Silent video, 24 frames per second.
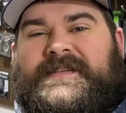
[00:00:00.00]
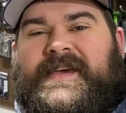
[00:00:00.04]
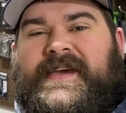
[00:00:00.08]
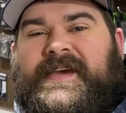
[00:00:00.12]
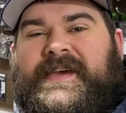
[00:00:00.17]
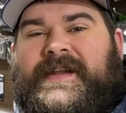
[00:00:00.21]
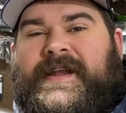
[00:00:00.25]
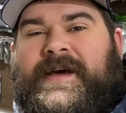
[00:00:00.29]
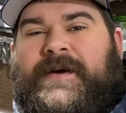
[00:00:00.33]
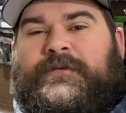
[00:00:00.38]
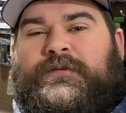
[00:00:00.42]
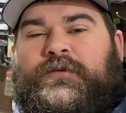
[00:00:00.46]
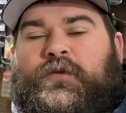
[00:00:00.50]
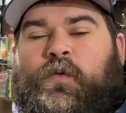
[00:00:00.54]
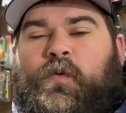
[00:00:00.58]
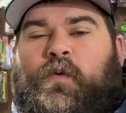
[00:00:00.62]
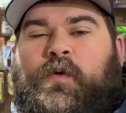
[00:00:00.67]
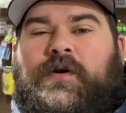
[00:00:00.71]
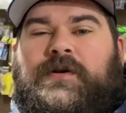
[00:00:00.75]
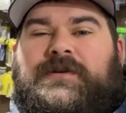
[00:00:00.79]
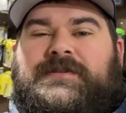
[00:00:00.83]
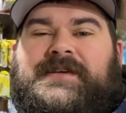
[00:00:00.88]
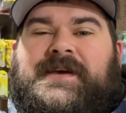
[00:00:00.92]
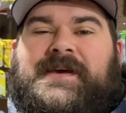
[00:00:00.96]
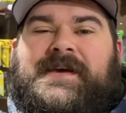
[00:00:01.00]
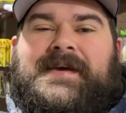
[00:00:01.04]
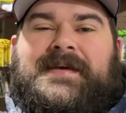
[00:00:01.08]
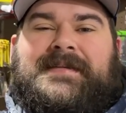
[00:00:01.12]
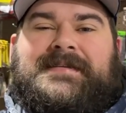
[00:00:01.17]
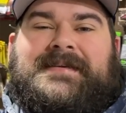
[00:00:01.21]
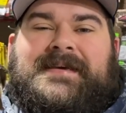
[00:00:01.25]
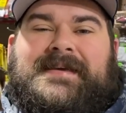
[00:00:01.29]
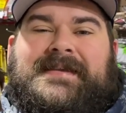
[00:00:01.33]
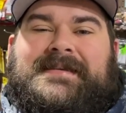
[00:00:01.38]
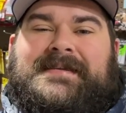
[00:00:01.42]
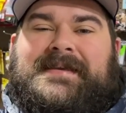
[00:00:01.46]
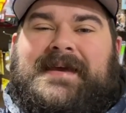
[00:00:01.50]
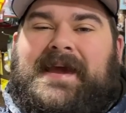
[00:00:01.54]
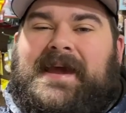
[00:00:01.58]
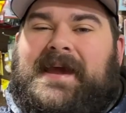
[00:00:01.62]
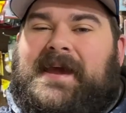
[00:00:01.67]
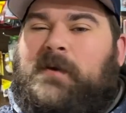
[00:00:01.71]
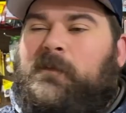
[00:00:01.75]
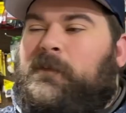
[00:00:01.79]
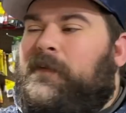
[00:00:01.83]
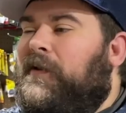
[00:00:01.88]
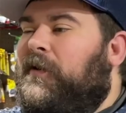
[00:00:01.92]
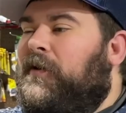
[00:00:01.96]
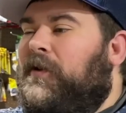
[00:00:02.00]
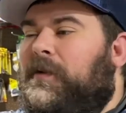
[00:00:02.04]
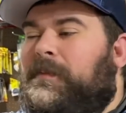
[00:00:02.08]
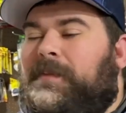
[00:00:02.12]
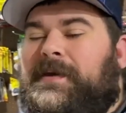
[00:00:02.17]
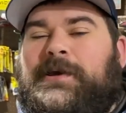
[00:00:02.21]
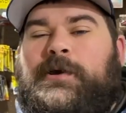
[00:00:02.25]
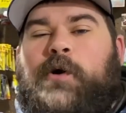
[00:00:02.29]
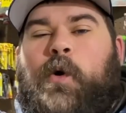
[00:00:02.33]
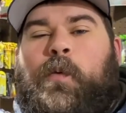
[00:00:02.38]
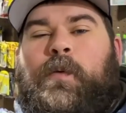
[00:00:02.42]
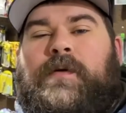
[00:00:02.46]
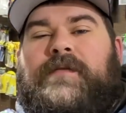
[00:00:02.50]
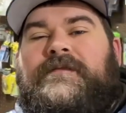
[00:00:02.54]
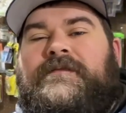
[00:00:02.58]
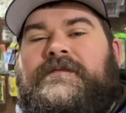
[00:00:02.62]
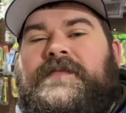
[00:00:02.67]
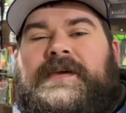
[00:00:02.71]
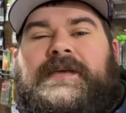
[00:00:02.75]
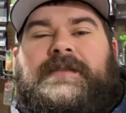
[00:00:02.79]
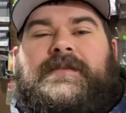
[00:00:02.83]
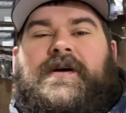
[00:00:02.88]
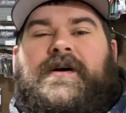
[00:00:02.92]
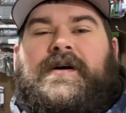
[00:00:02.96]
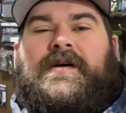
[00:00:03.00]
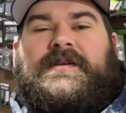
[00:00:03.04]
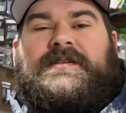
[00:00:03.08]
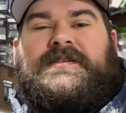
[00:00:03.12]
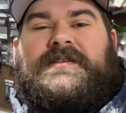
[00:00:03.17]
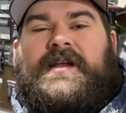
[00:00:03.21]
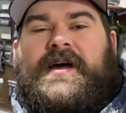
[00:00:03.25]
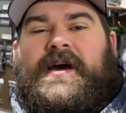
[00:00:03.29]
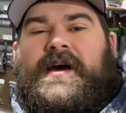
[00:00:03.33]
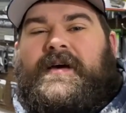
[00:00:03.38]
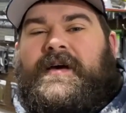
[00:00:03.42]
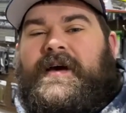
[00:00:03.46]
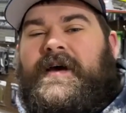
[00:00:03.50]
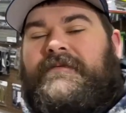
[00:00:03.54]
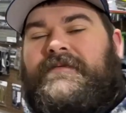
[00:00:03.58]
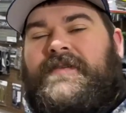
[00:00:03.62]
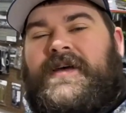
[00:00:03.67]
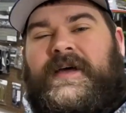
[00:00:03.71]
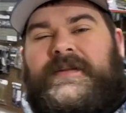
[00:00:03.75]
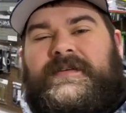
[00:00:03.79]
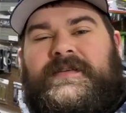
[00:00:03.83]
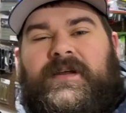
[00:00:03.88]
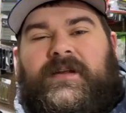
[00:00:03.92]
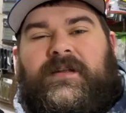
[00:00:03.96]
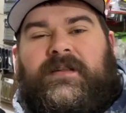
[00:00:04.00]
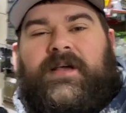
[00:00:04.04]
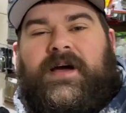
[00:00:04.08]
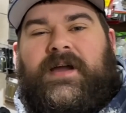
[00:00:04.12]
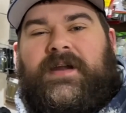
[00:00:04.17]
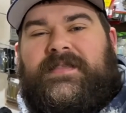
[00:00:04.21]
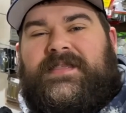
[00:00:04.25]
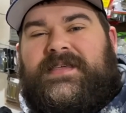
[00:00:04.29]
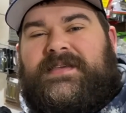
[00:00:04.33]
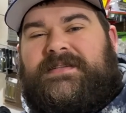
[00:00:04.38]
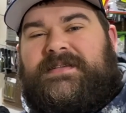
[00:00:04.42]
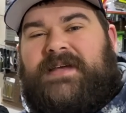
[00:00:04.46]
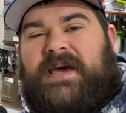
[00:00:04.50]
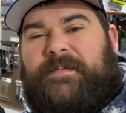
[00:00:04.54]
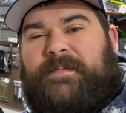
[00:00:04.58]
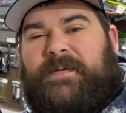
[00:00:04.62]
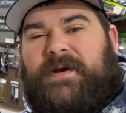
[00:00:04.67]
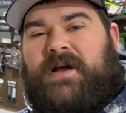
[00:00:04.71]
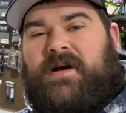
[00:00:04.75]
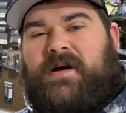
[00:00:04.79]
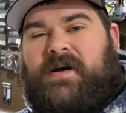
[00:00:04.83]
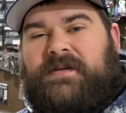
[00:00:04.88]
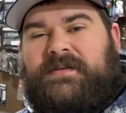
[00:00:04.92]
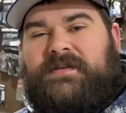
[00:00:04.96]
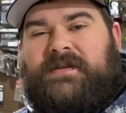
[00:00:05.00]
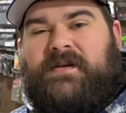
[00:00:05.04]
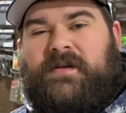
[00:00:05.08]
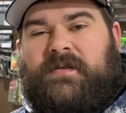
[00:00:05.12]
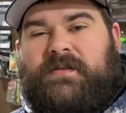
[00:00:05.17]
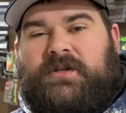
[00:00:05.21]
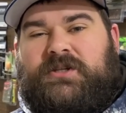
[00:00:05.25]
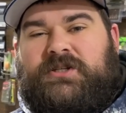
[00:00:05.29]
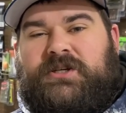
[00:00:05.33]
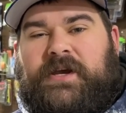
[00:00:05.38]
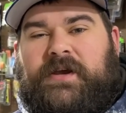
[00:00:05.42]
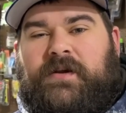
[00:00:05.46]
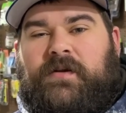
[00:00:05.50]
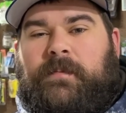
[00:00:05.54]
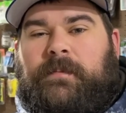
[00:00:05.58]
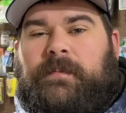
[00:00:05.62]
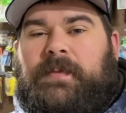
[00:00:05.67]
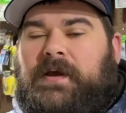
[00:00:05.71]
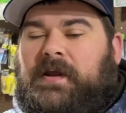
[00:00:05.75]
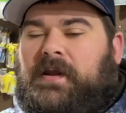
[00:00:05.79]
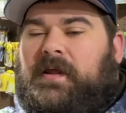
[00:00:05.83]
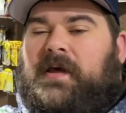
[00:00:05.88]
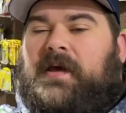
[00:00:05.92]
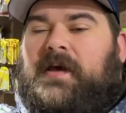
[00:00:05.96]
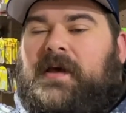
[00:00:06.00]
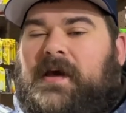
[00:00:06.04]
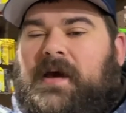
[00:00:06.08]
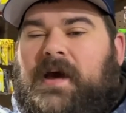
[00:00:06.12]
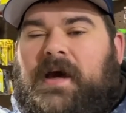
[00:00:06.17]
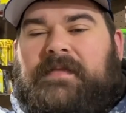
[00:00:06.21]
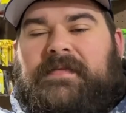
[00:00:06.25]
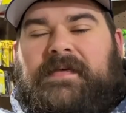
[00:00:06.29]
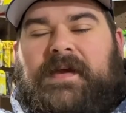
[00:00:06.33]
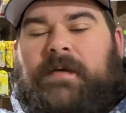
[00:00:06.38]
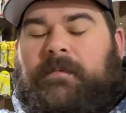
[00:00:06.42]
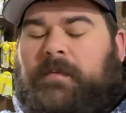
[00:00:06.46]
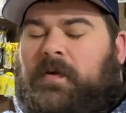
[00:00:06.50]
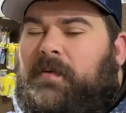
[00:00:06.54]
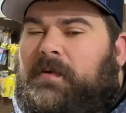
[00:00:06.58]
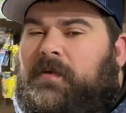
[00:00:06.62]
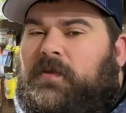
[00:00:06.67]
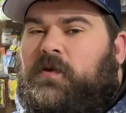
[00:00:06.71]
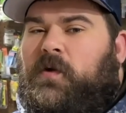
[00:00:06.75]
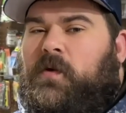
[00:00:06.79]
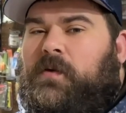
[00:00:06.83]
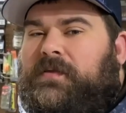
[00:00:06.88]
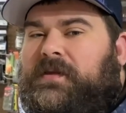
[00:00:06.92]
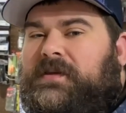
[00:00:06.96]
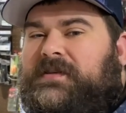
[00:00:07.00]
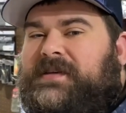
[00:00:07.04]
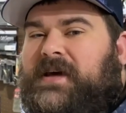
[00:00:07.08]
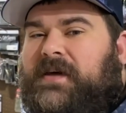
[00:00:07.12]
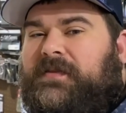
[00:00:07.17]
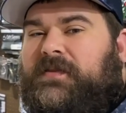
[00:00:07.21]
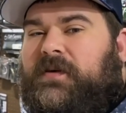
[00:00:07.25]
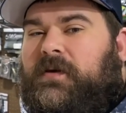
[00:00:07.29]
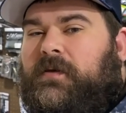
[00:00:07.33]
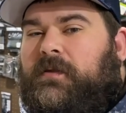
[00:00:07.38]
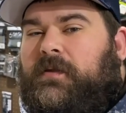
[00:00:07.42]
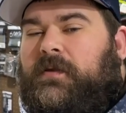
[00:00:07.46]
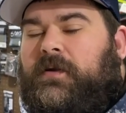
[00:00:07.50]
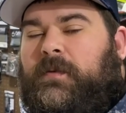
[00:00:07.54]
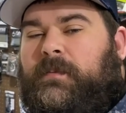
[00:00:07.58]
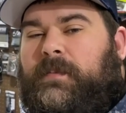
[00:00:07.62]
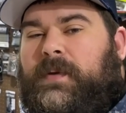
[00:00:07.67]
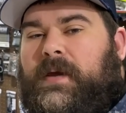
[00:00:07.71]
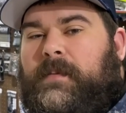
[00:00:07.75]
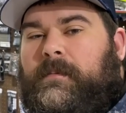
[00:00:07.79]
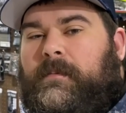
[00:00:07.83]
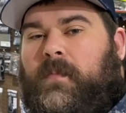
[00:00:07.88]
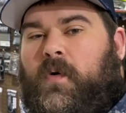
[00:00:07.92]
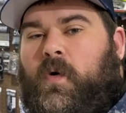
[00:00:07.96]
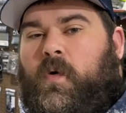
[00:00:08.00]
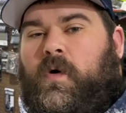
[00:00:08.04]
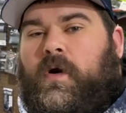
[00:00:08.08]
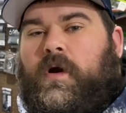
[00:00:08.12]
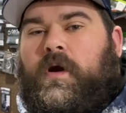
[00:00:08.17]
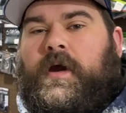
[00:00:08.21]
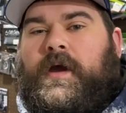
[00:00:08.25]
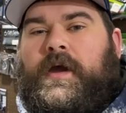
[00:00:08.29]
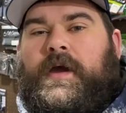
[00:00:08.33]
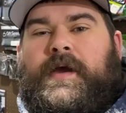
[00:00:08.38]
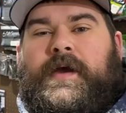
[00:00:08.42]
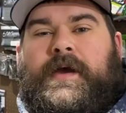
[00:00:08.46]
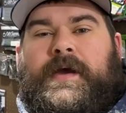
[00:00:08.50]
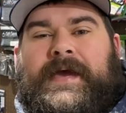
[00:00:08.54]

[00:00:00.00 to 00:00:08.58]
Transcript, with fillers: Kicking Outdoors. Today we're going to be going vlog style. I've not done a lot of this type of content on the channel, but I think I'm going to be throwing this out there a little bit more.